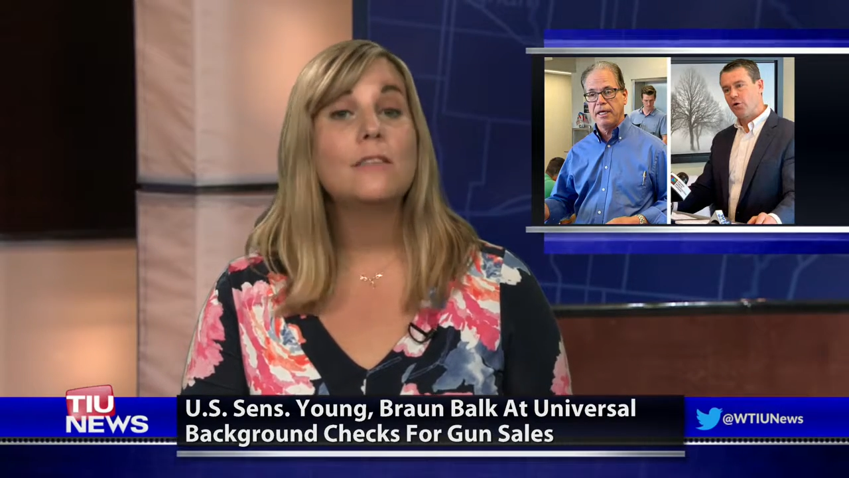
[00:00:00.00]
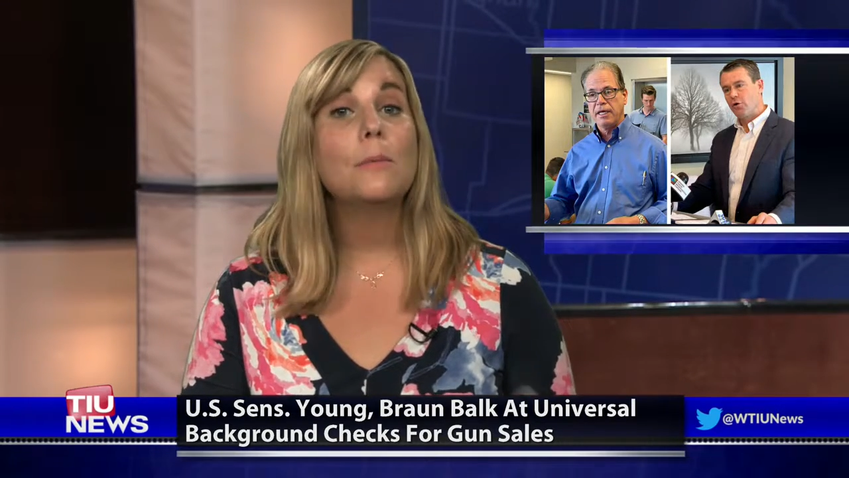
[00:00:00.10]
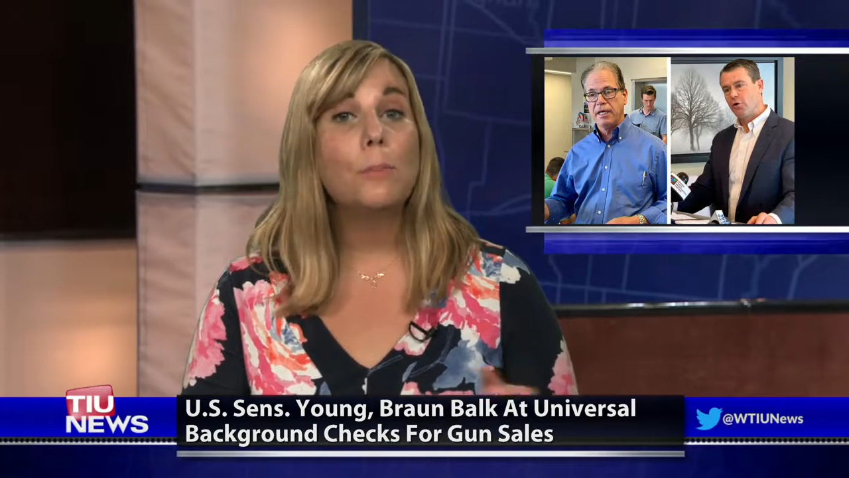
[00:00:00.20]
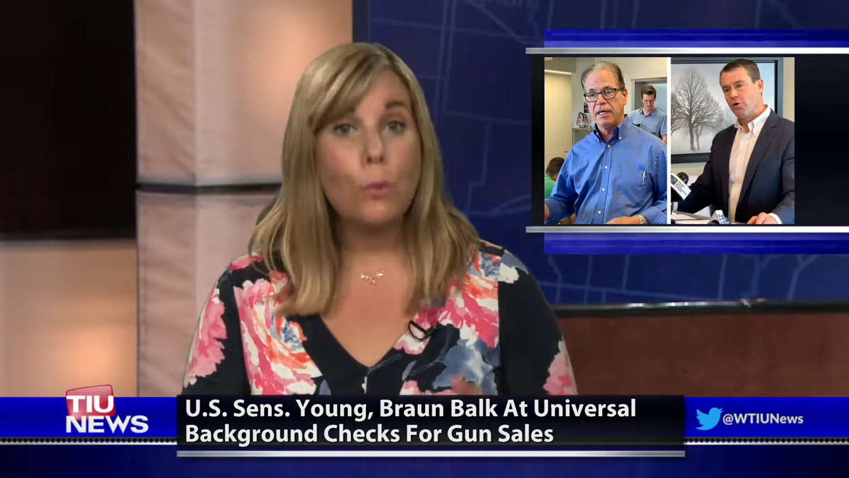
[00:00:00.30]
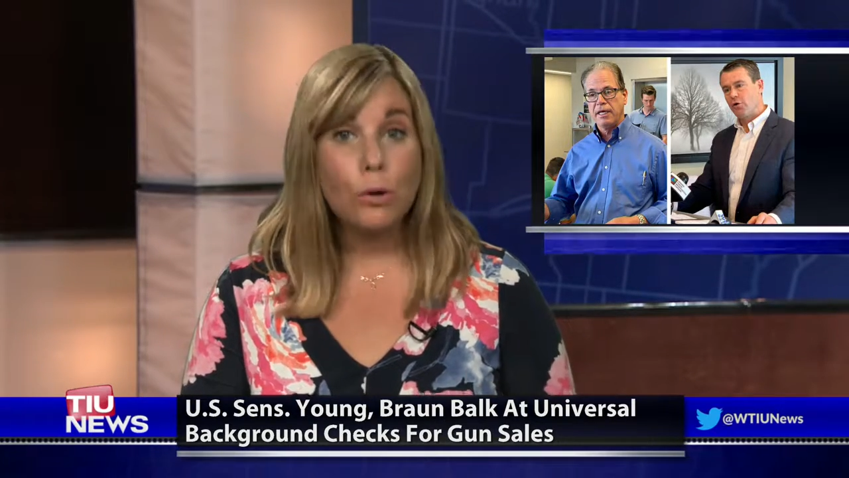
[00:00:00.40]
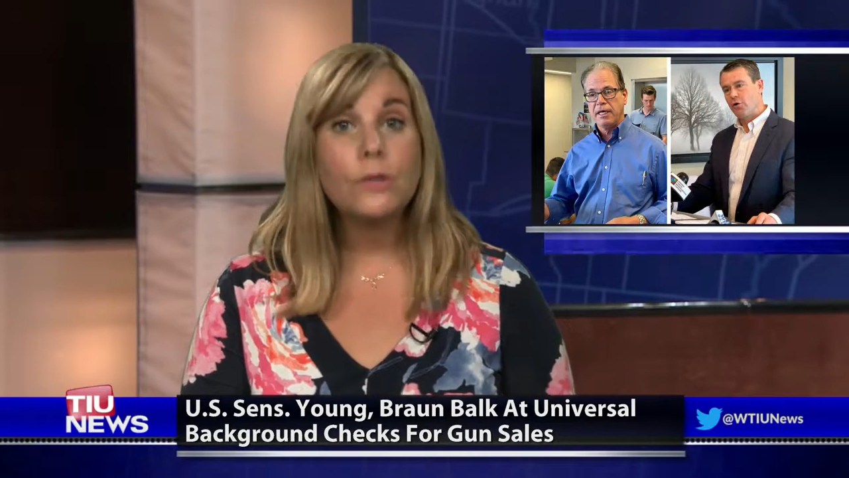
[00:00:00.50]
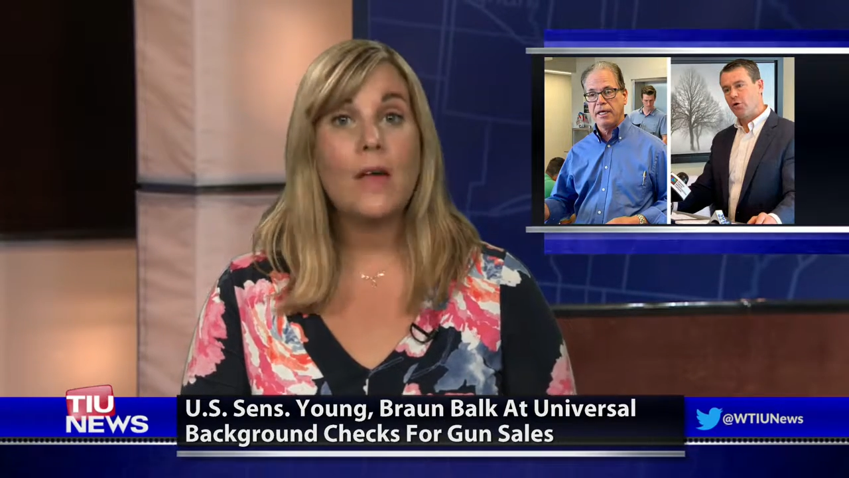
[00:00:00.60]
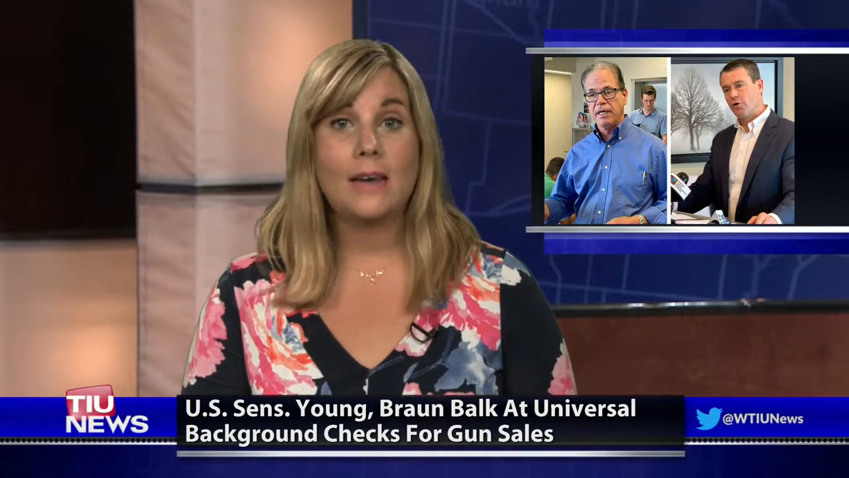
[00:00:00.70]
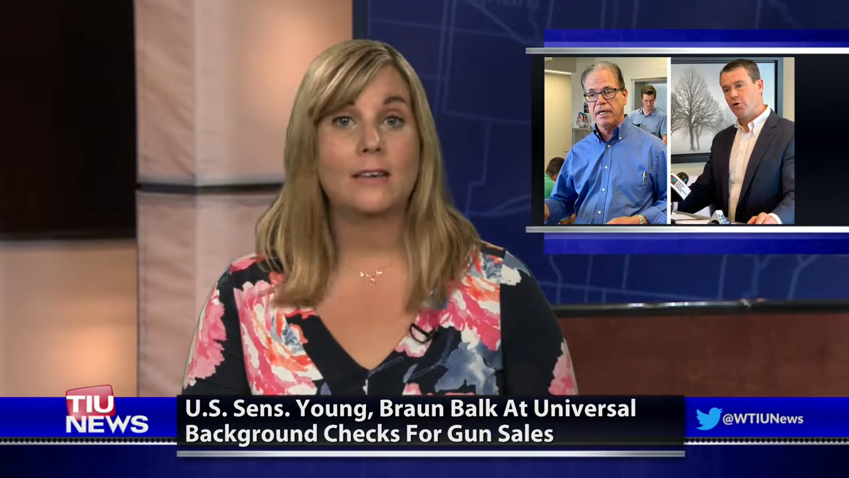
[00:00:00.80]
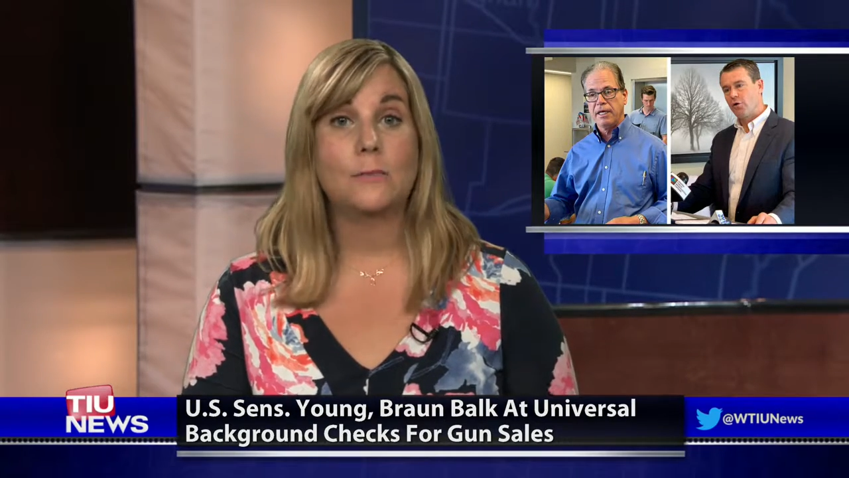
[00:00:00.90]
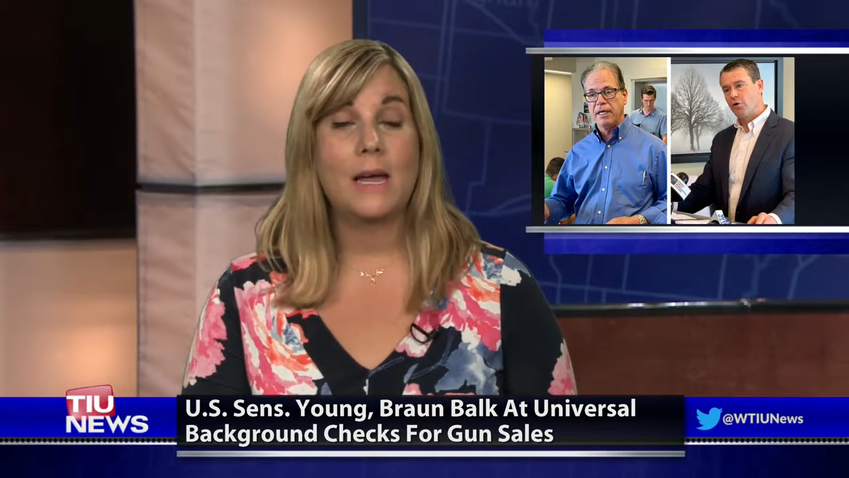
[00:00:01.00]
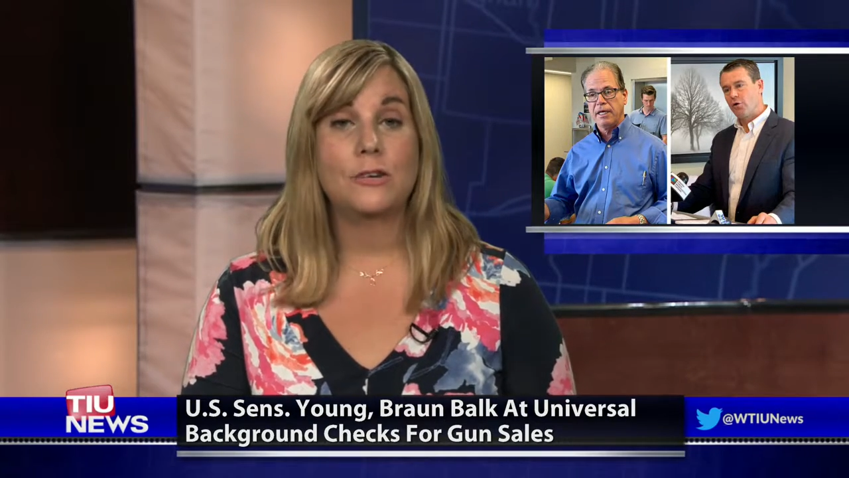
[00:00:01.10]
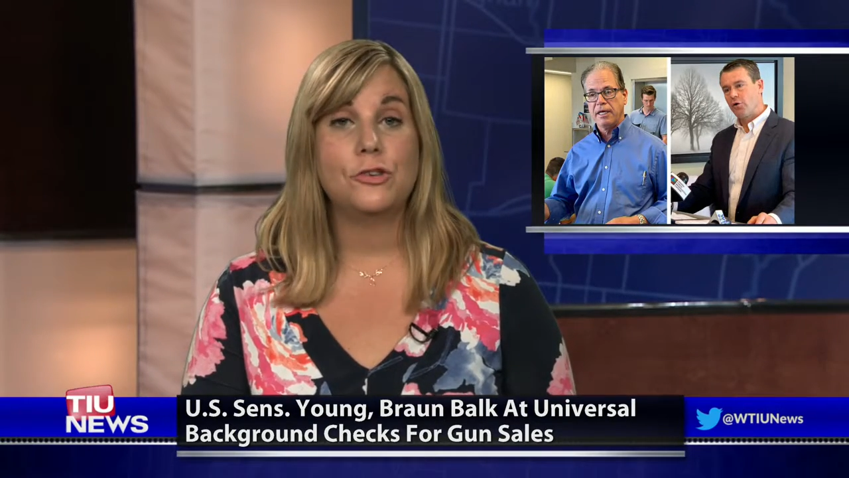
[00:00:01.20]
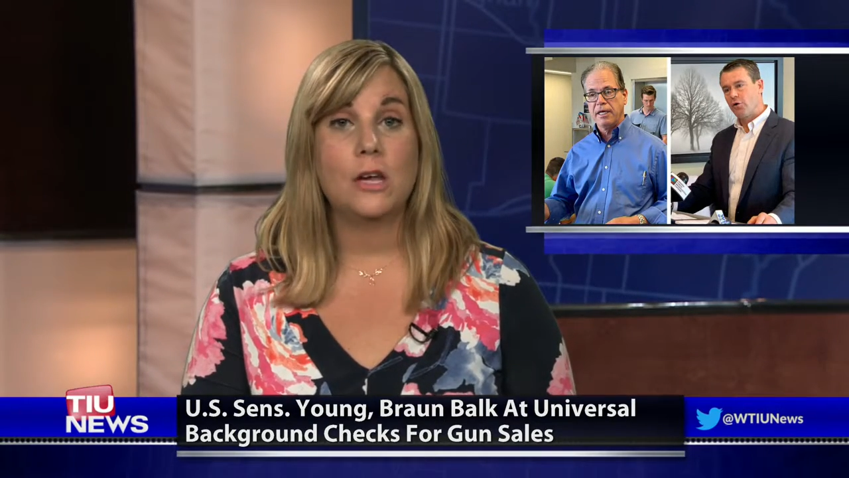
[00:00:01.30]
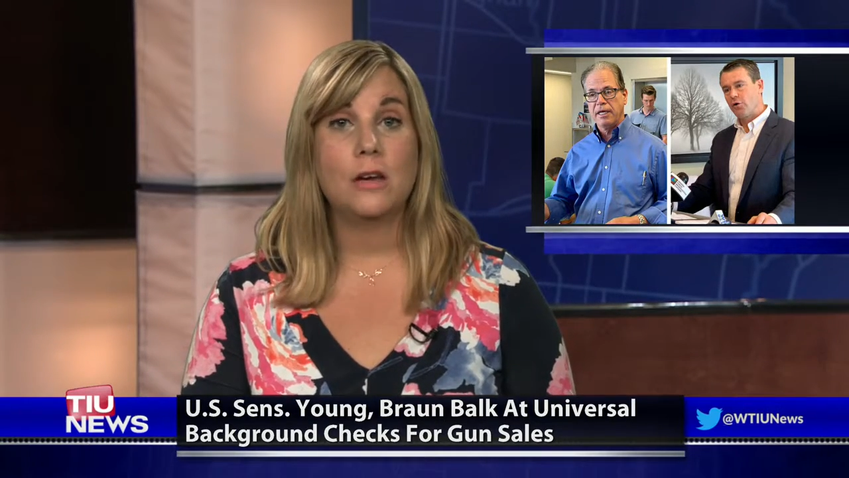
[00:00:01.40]
support that
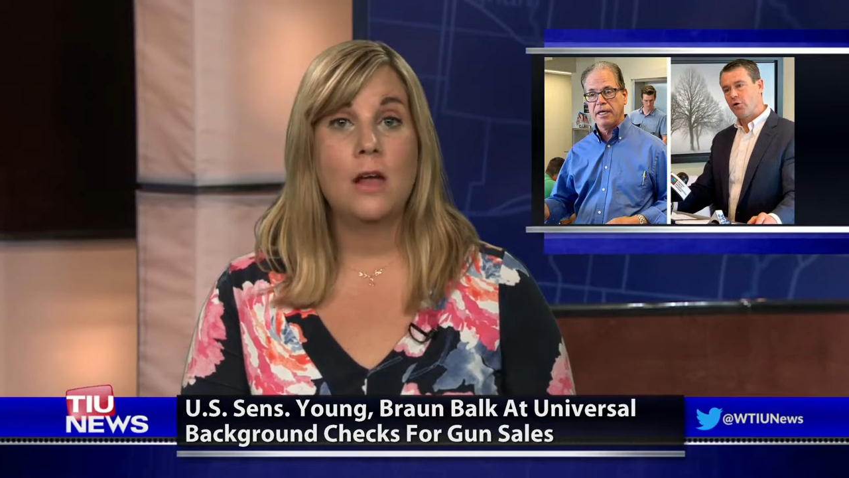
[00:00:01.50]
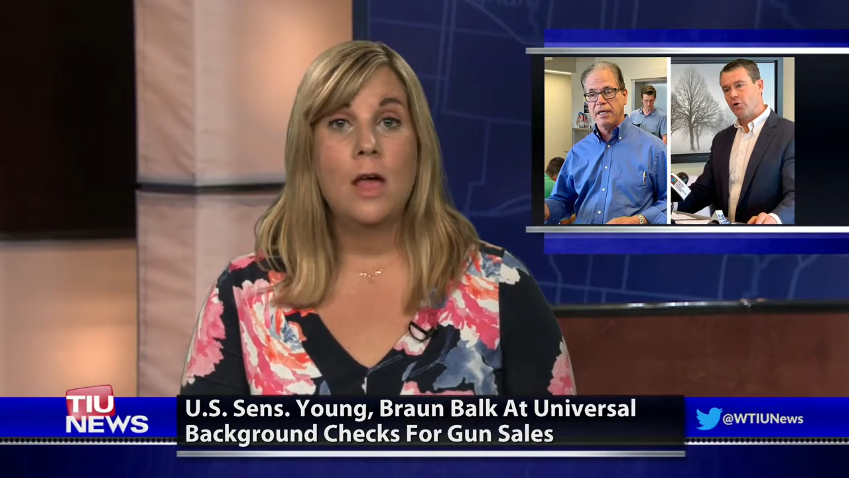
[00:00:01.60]
expansion,